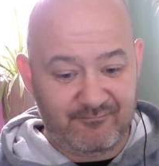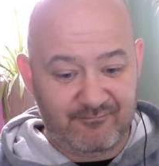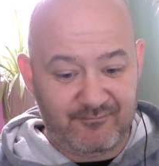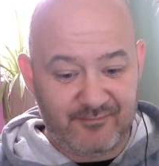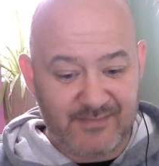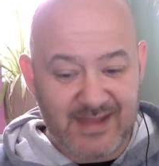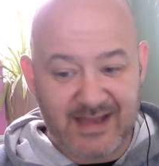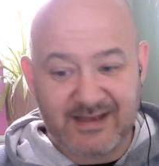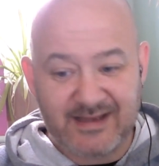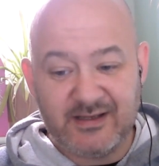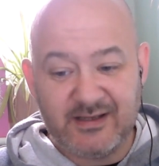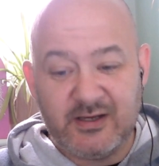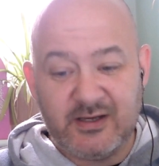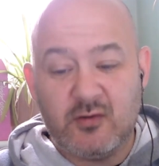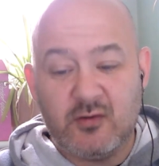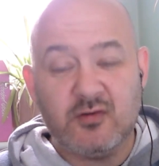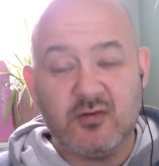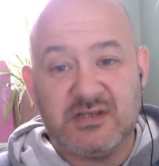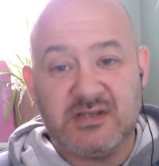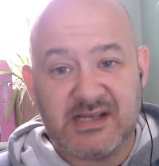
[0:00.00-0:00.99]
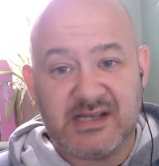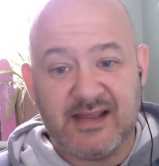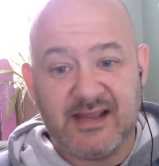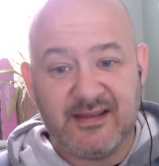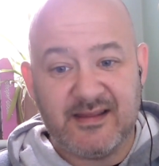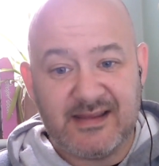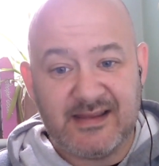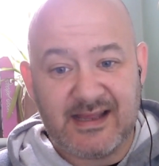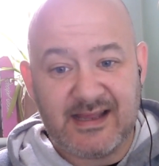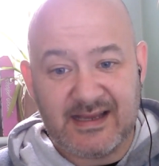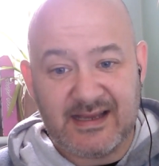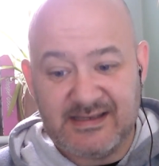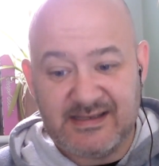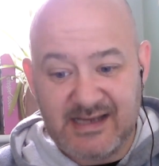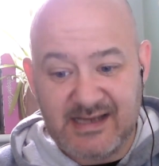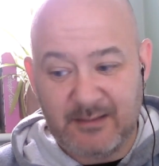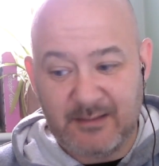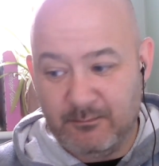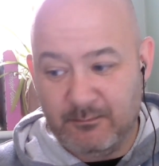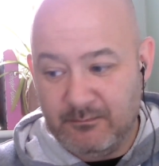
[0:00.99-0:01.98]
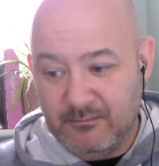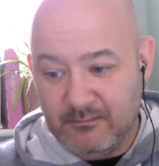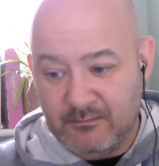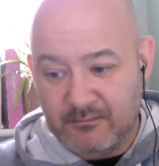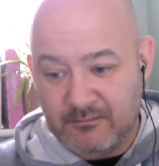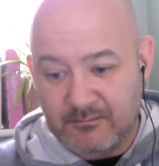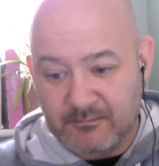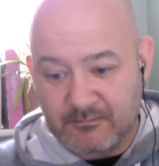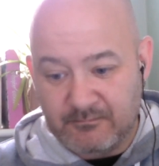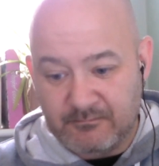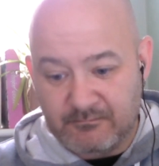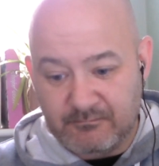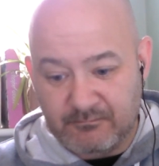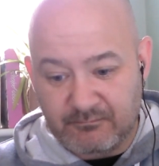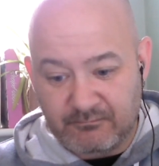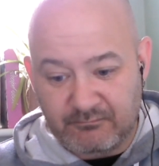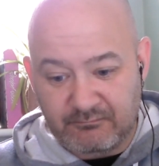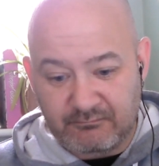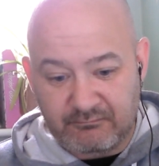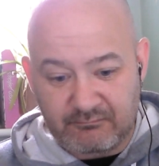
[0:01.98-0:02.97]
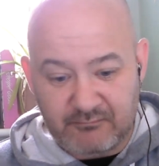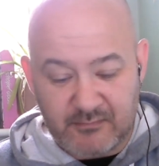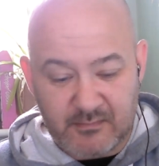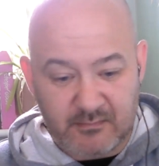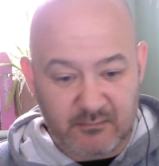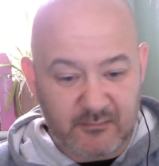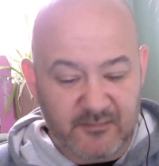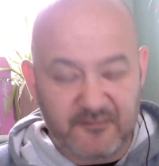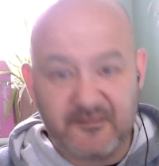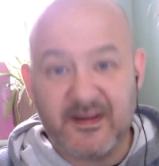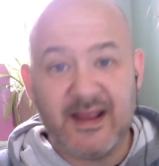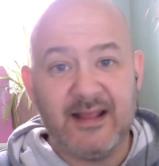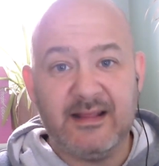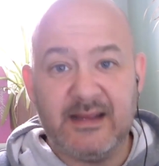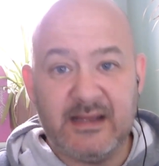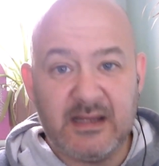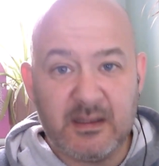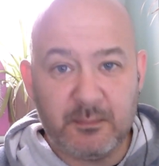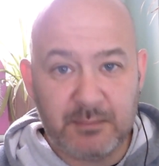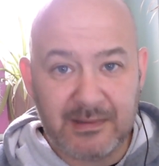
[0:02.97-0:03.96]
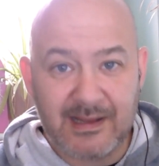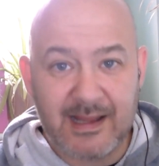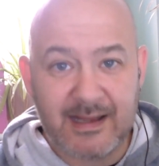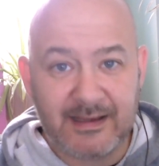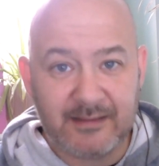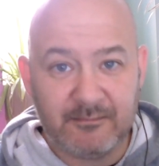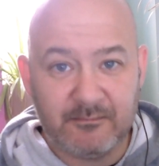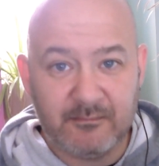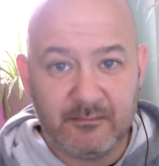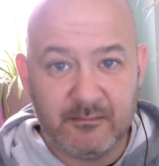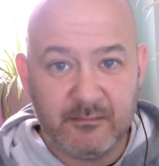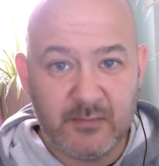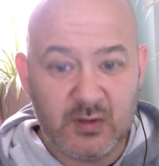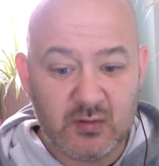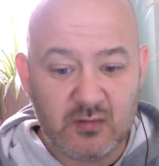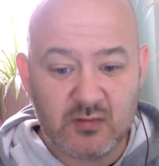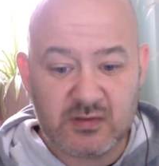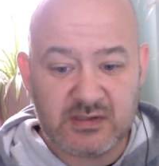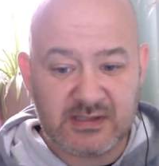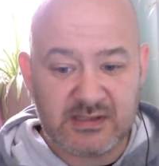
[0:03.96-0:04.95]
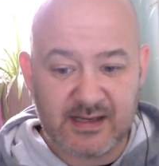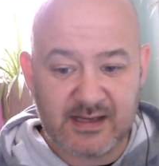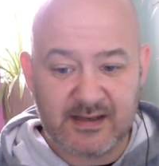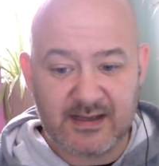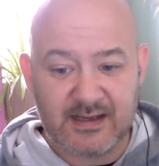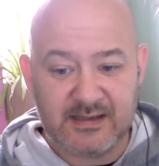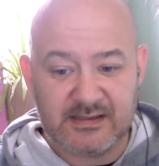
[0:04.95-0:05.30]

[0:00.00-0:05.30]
Now, you could say that is him failing the plan. You could say that,